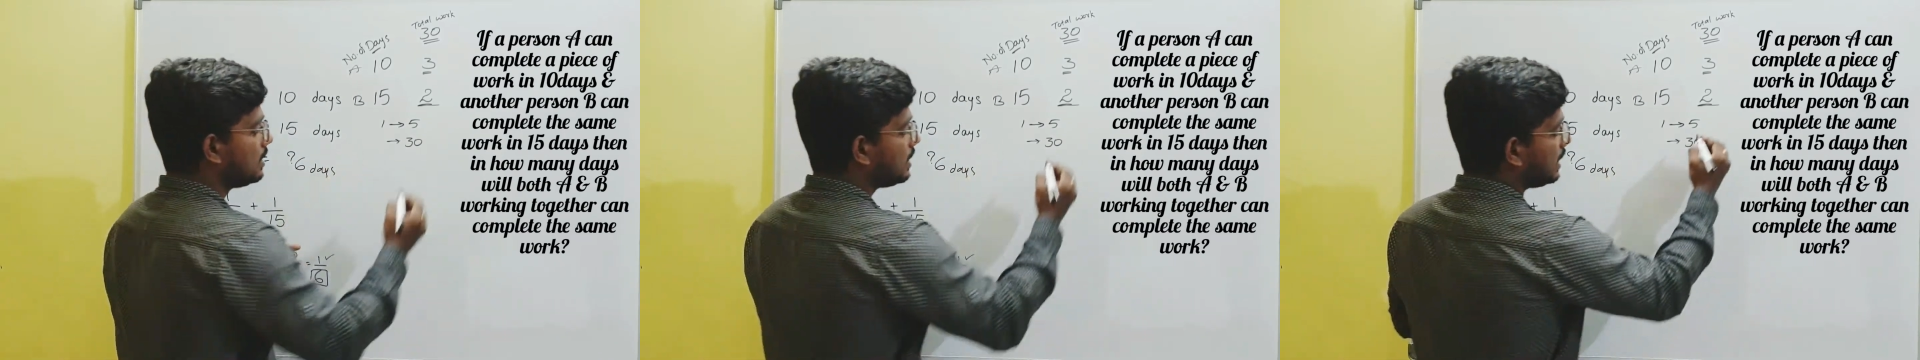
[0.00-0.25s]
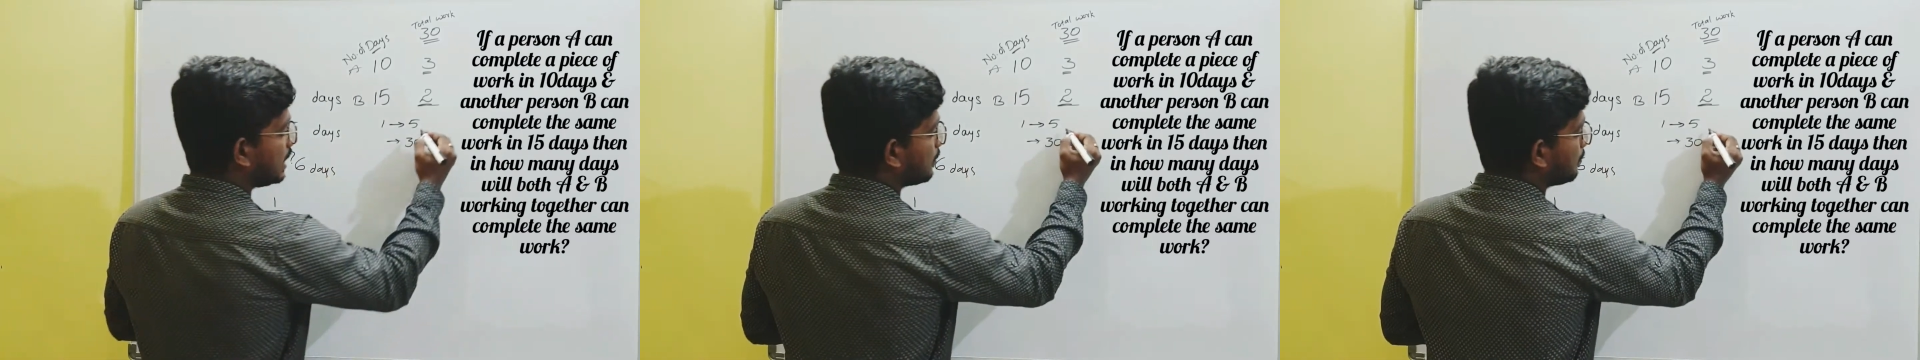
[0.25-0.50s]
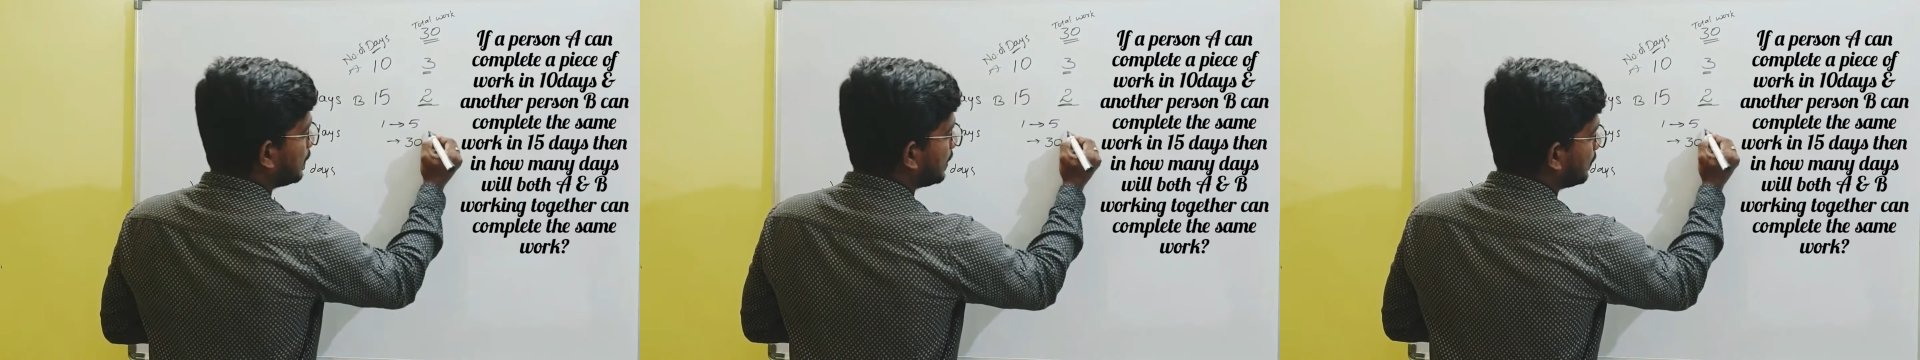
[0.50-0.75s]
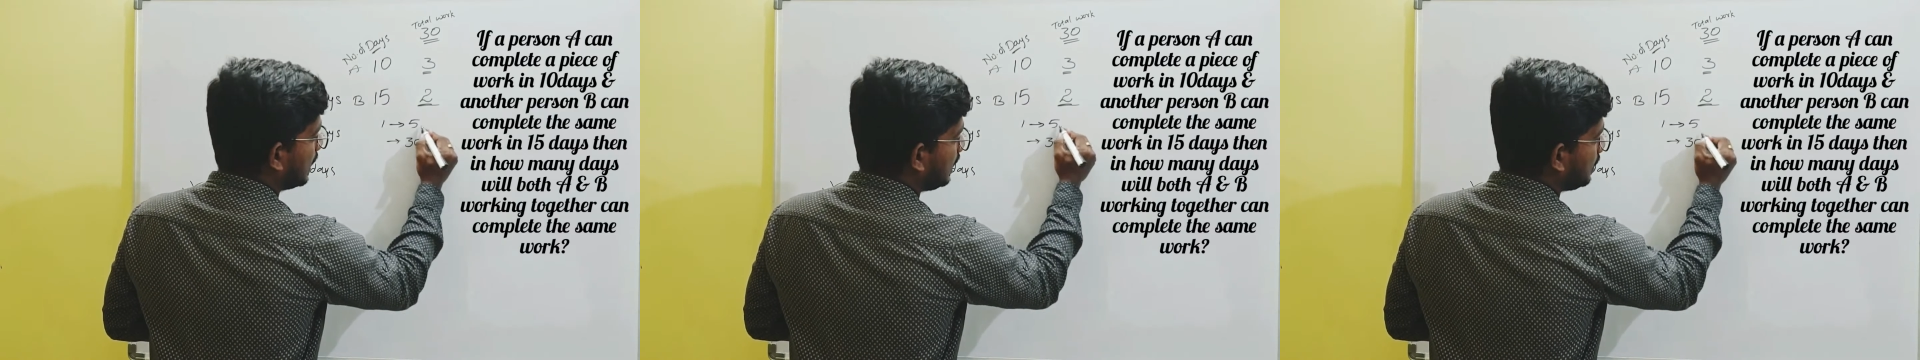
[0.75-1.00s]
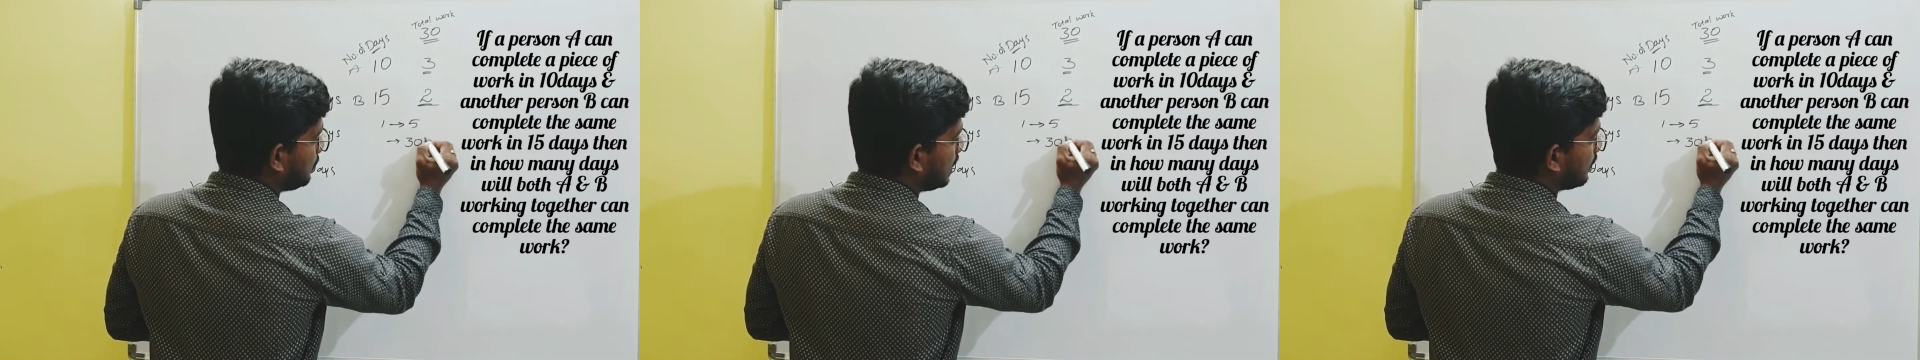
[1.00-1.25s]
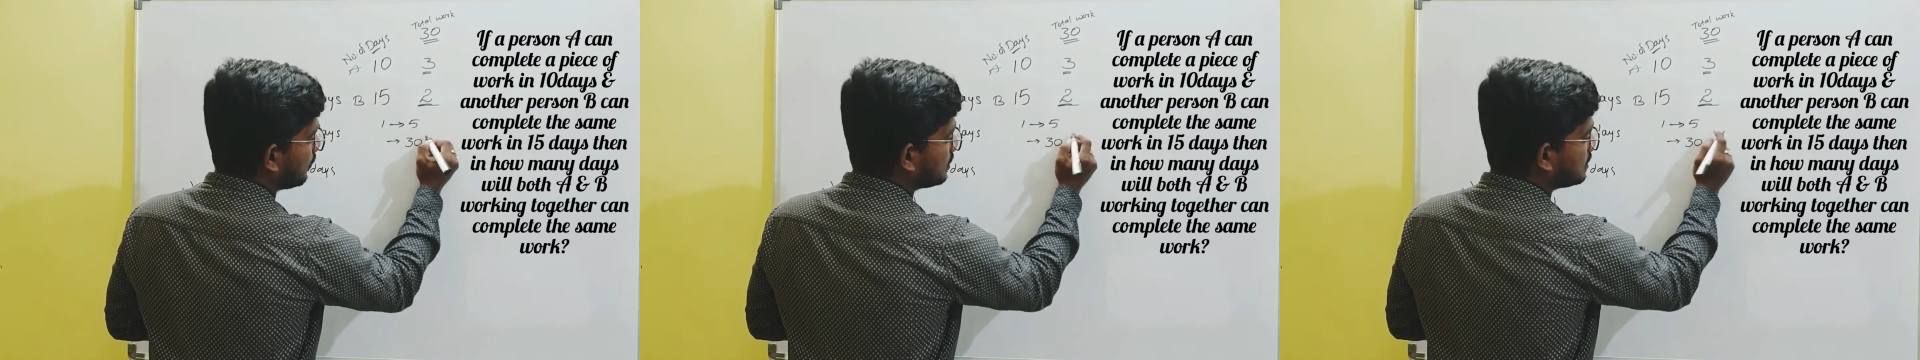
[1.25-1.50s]
here by
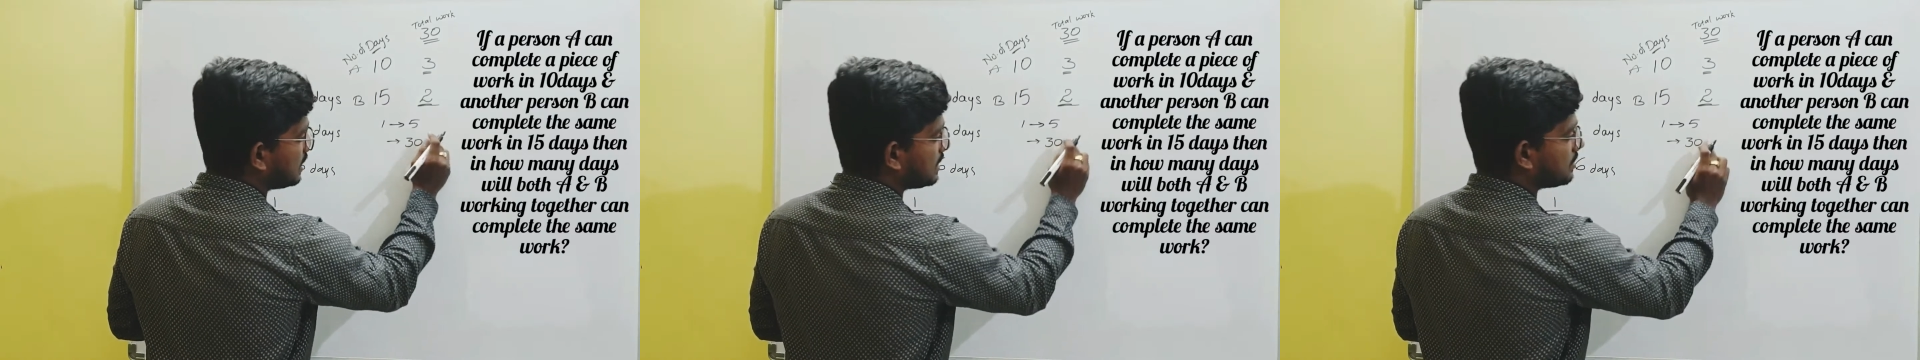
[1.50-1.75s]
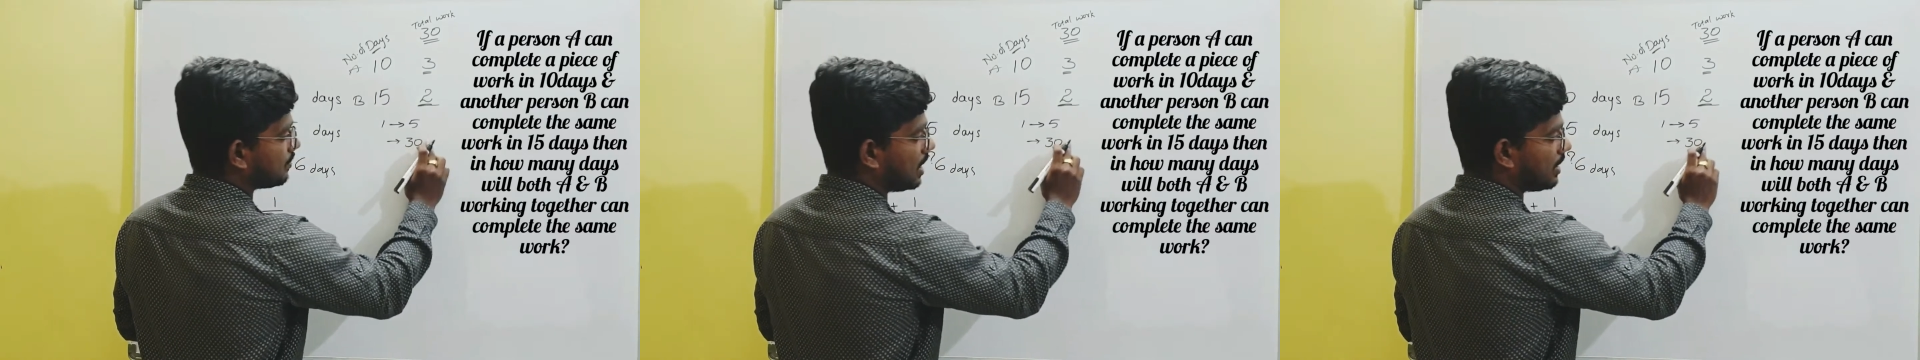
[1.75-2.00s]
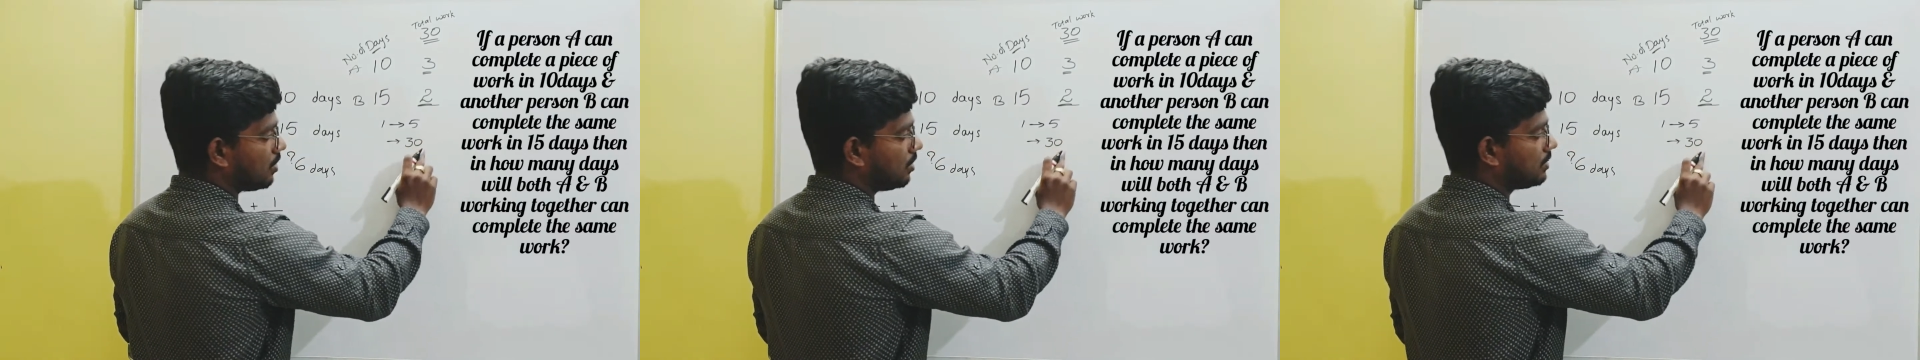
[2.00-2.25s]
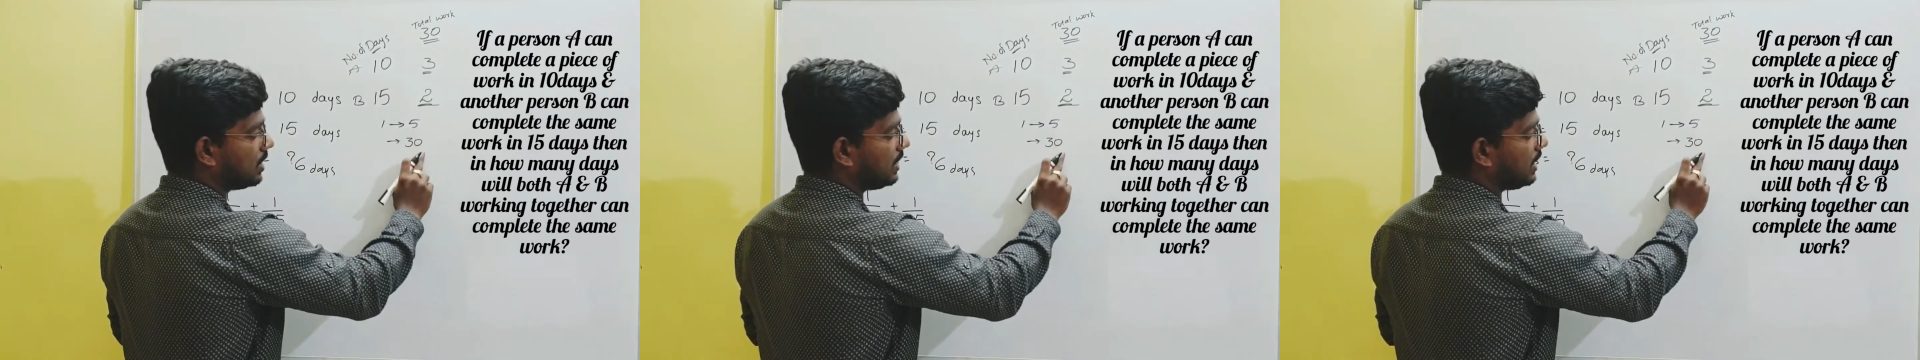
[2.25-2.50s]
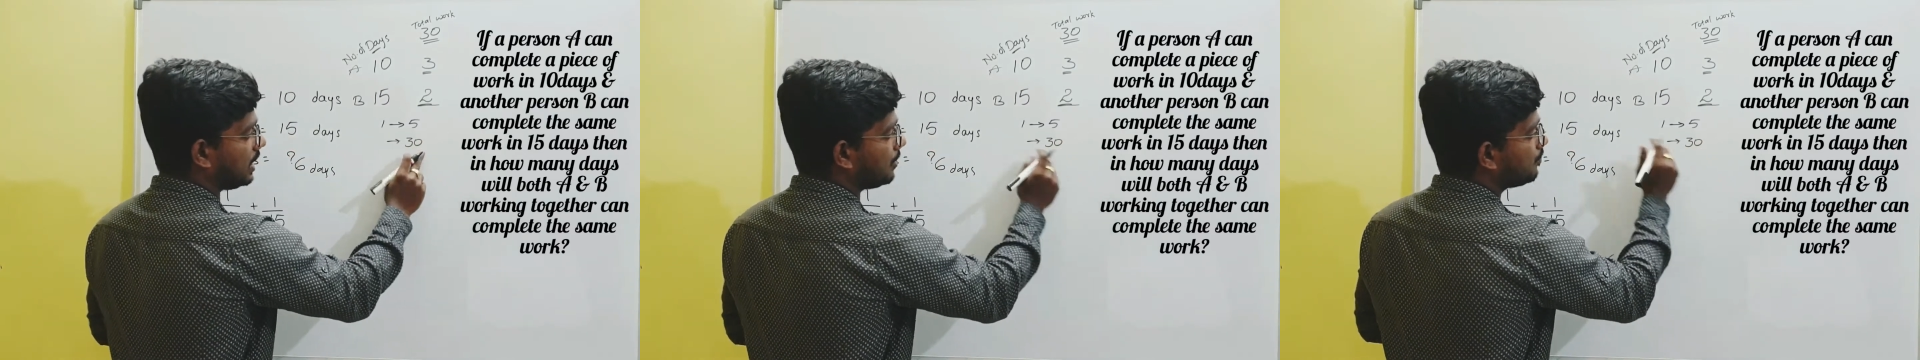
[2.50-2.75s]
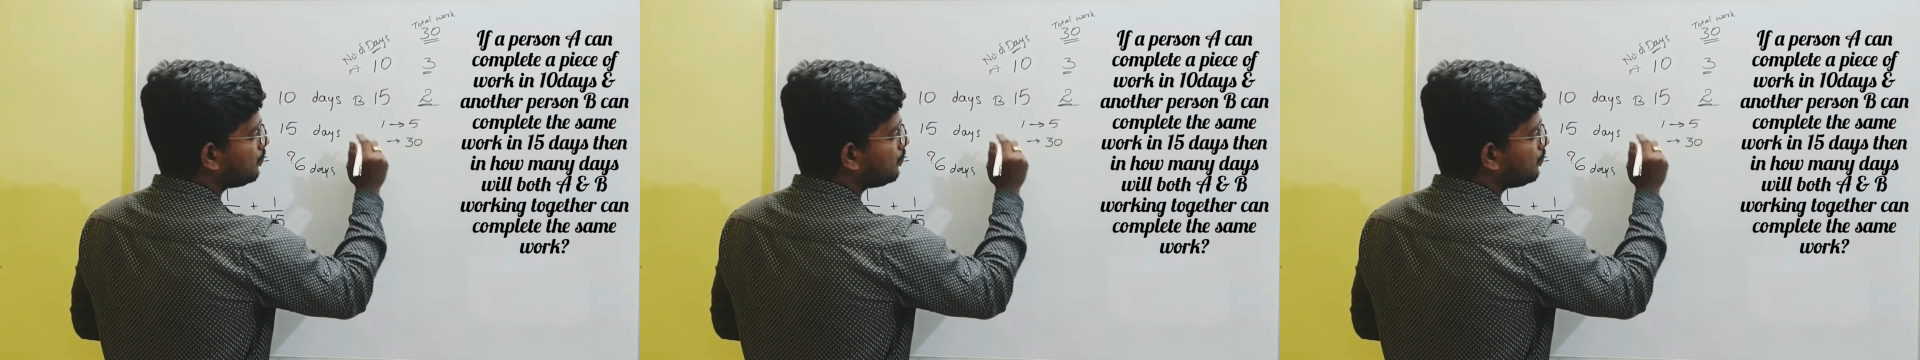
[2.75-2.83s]
multiplying with 6 I got 30.